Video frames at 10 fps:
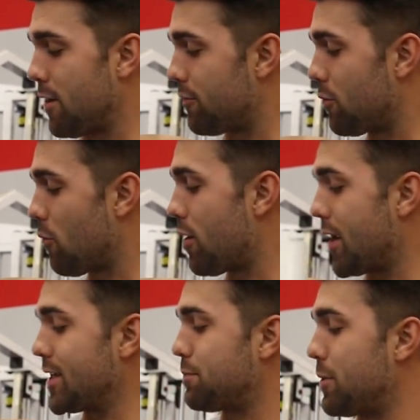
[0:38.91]
If you want
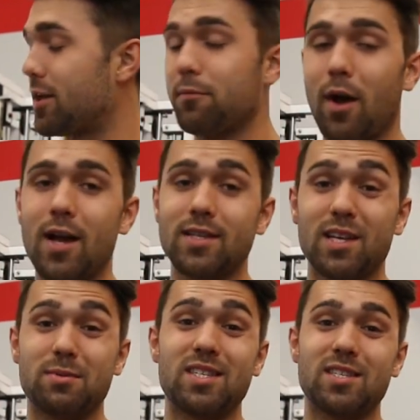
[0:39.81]
nice peaking
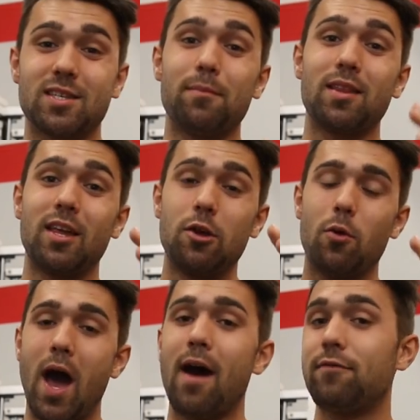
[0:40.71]
biceps, this is something that you
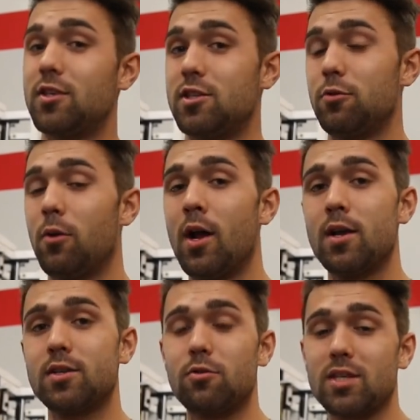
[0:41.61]
have to do.
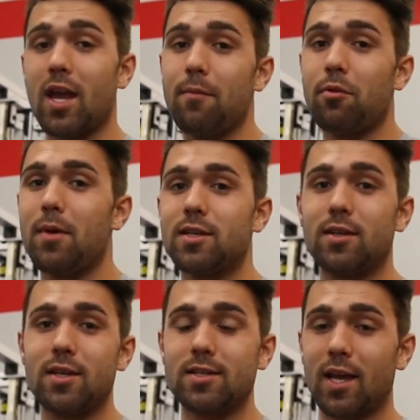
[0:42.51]
As soon as I
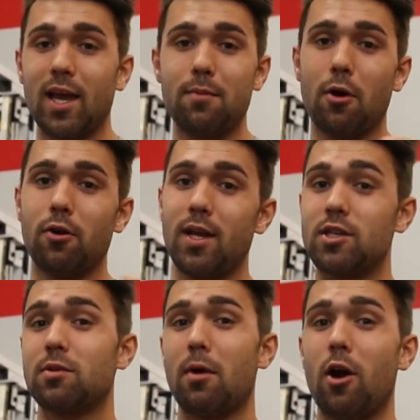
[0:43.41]
implemented this, I gained about an
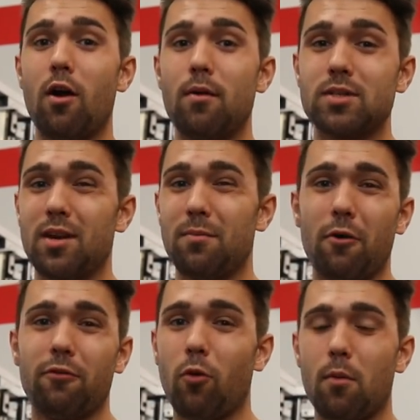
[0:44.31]
inch in my arms in
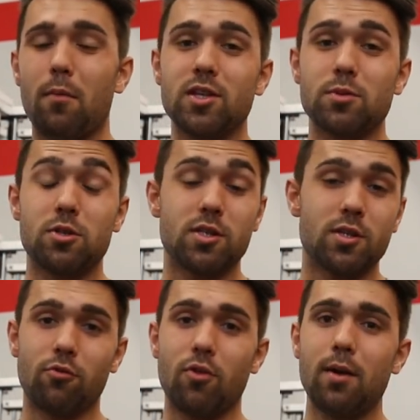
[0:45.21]
about 4 months, which is
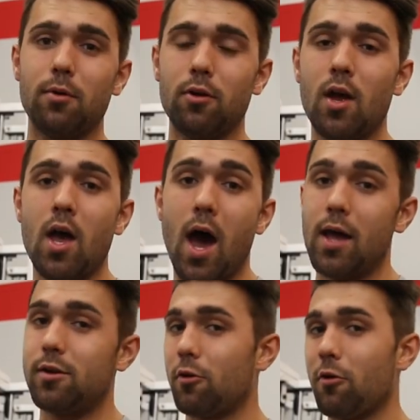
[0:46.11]
incredible.
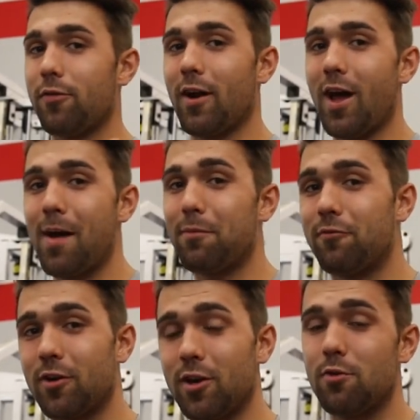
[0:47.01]
I don't know if that'll happen
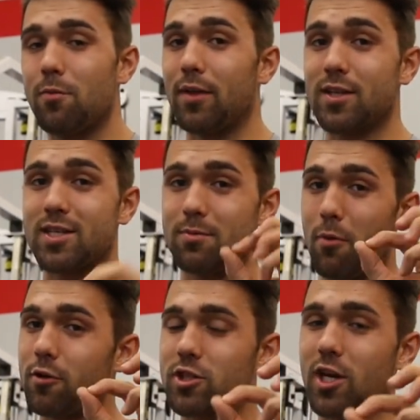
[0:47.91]
for you, but this
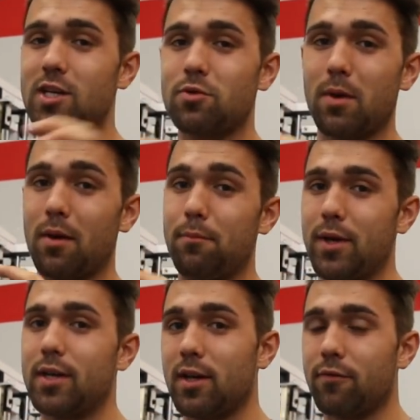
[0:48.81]
small change will make a
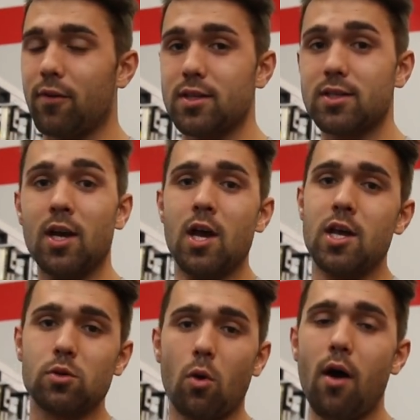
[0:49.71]
big difference.
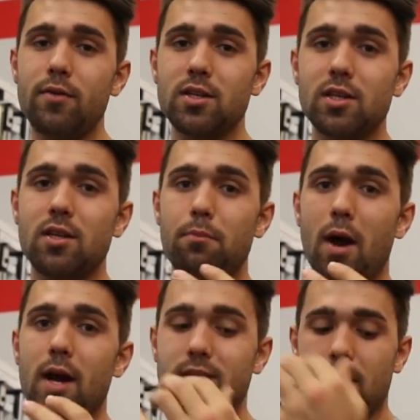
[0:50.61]
So obviously the
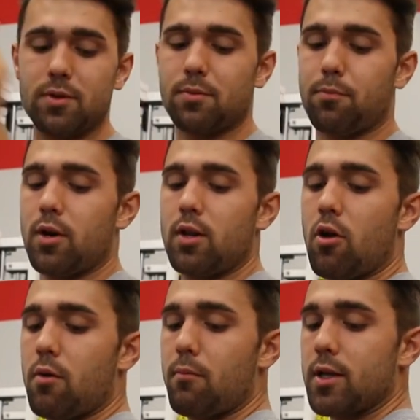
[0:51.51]
bicep is a pretty
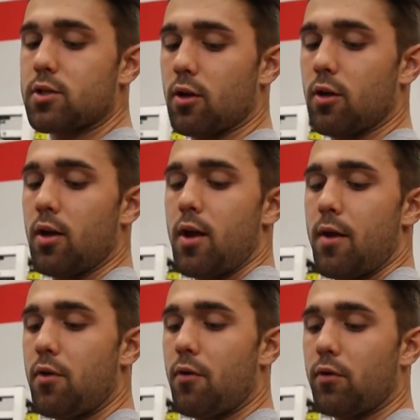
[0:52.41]
long muscle.
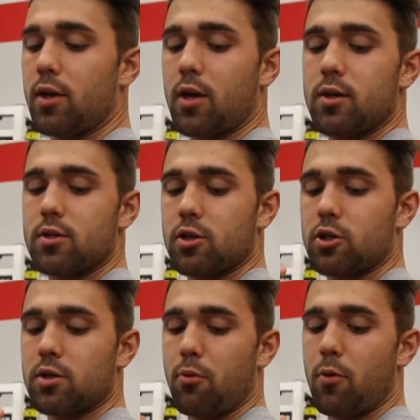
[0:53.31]
If you have really good
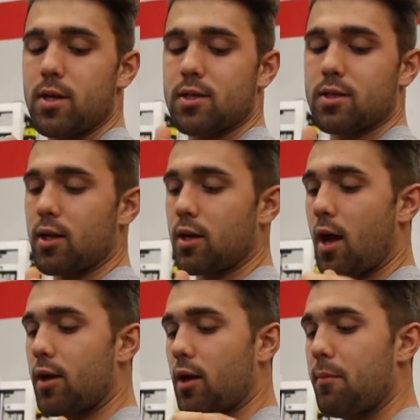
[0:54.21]
insertion points, it's gonna
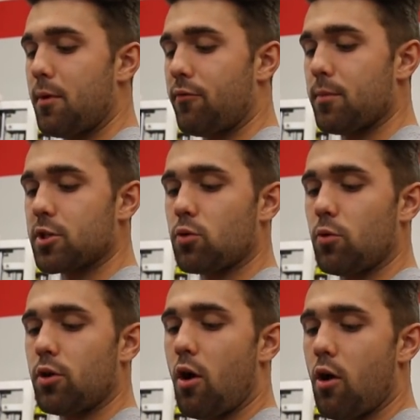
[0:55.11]
kind of come in from the
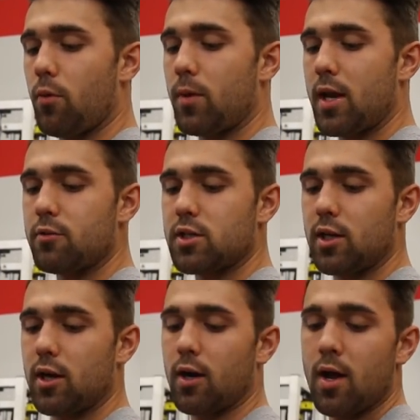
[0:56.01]
shoulder all the way down to
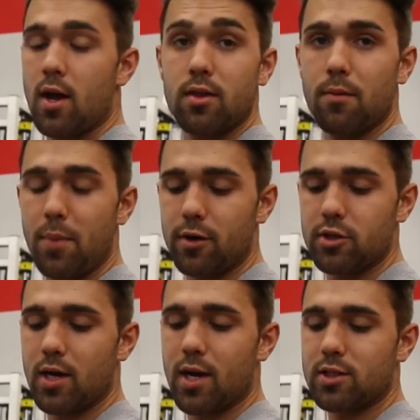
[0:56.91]
here. The better
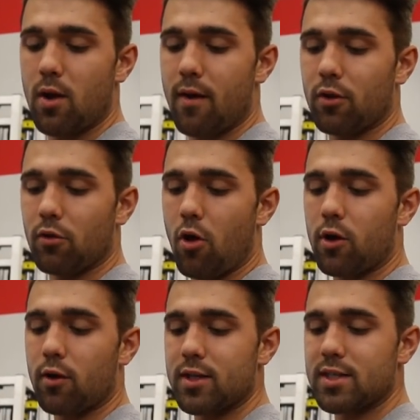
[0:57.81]
genetics you have, the
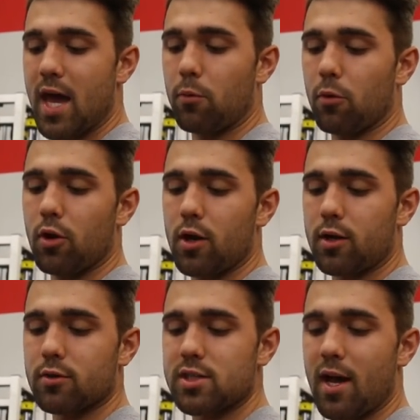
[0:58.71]
longer this head will
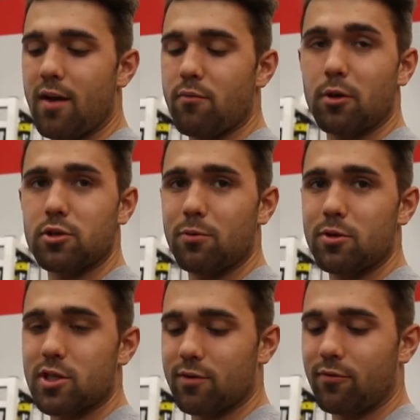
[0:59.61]
look. You'll see I have about 2
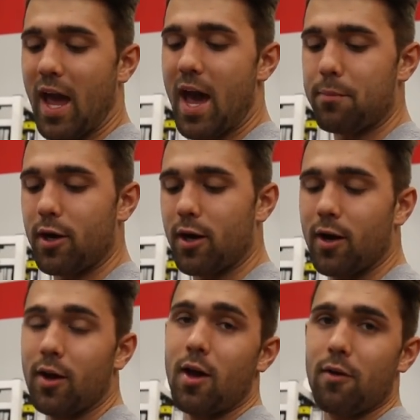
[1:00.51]
inches of gap here.
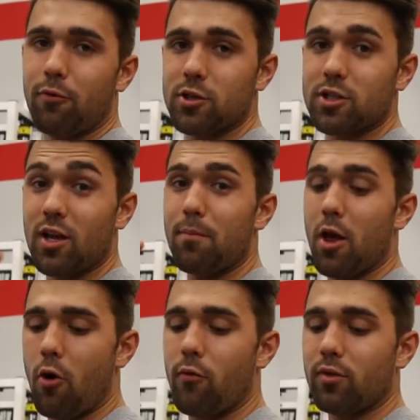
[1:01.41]
Fortunately, I'm
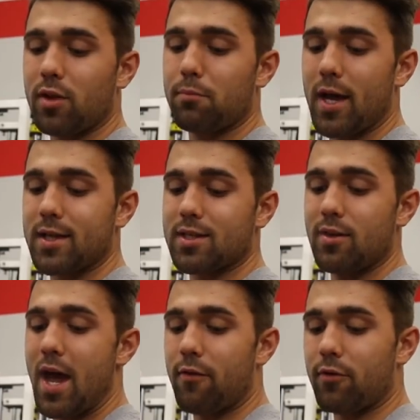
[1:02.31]
overly blessed
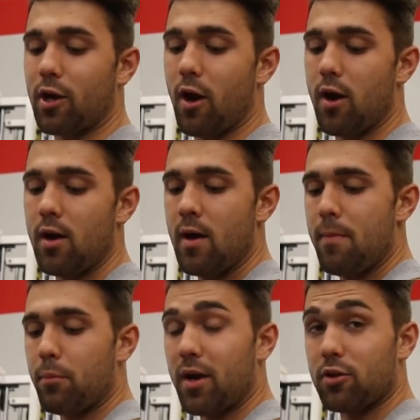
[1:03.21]
in that regard,
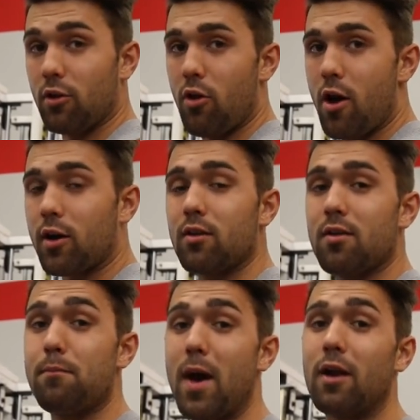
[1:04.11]
but the longer,
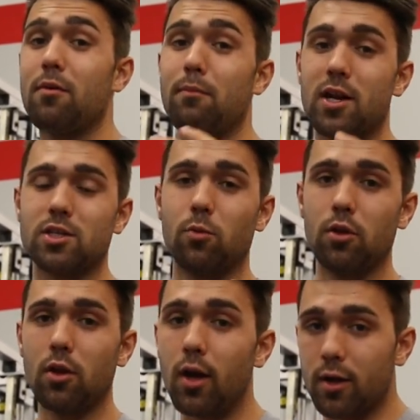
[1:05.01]
the better the muscle
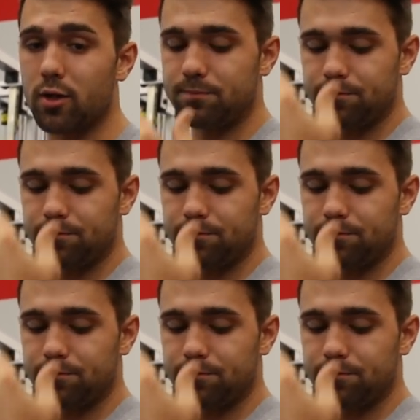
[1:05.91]
will look.